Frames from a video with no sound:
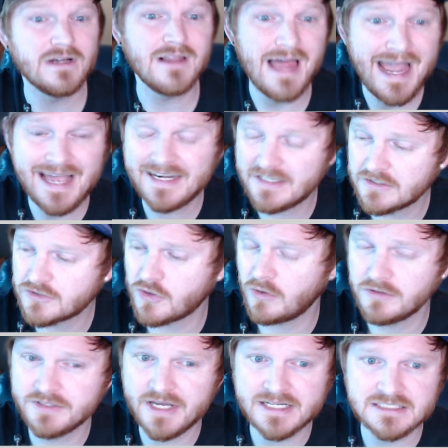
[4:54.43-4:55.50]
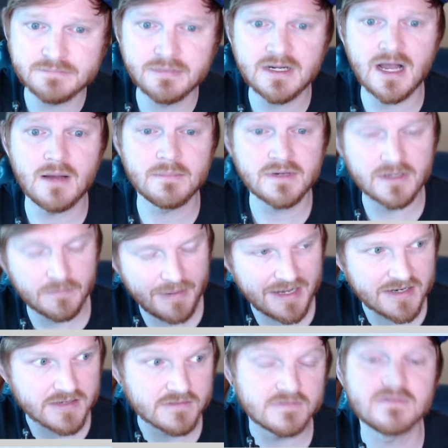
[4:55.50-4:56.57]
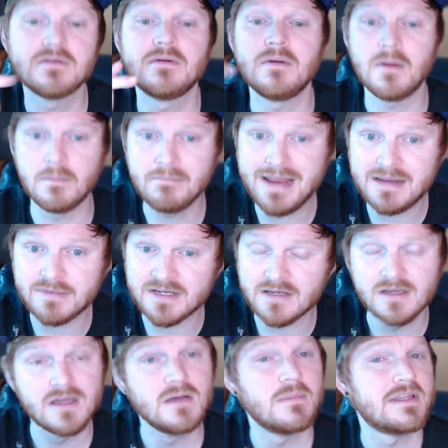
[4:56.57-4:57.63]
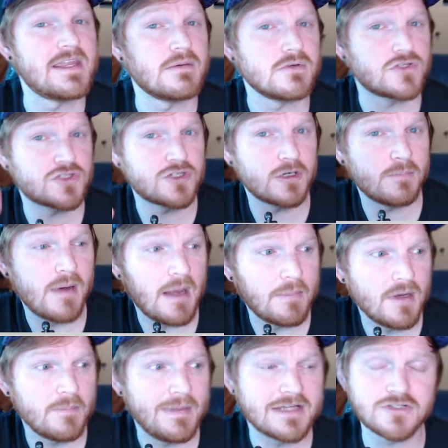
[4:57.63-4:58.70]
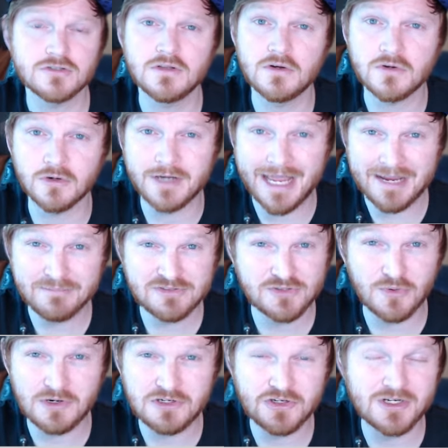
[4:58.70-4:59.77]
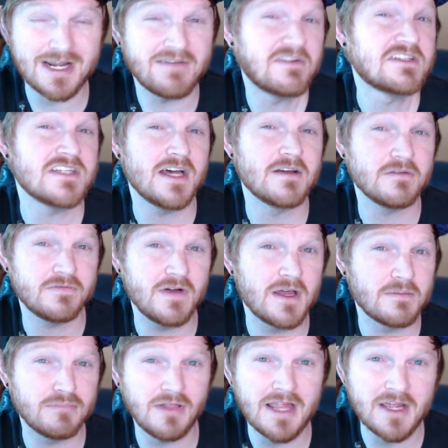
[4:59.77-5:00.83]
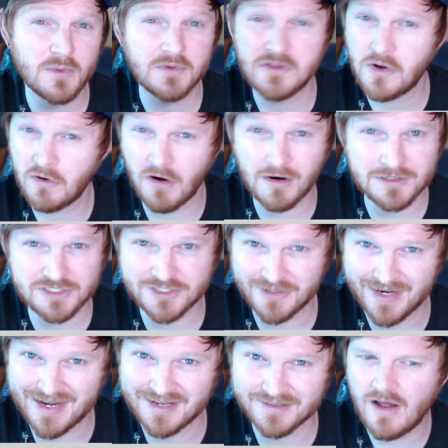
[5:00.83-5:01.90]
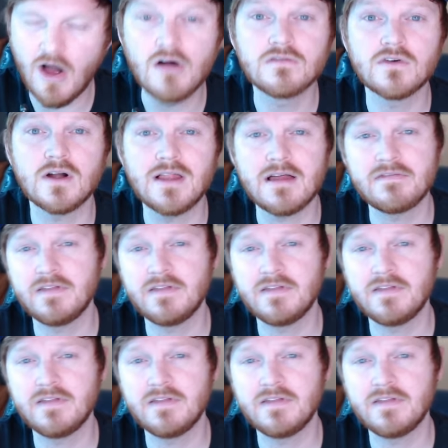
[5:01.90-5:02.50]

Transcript: hand control decks become competitive? Maybe, but they will sure pop up at your local game store and you're gonna have a ton of fun playing with no cards in your hand. Overall, I feel